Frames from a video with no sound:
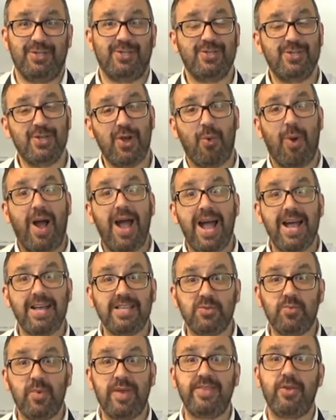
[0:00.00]
So
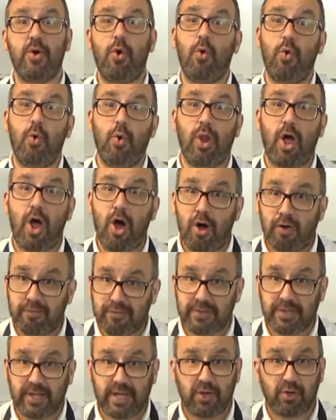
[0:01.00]
as with all
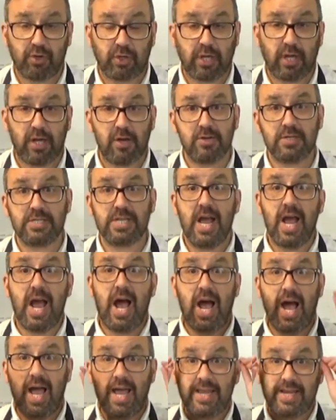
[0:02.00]
of the cook-alongs,
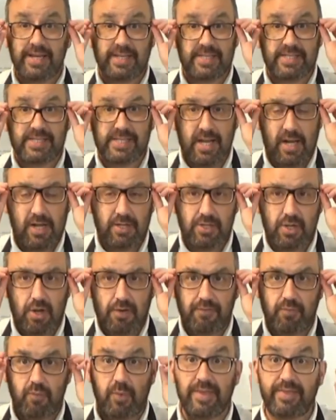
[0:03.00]
I'm going to start
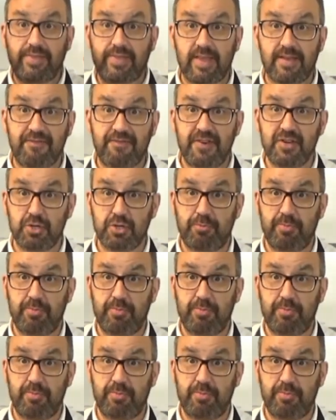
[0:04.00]
off with the official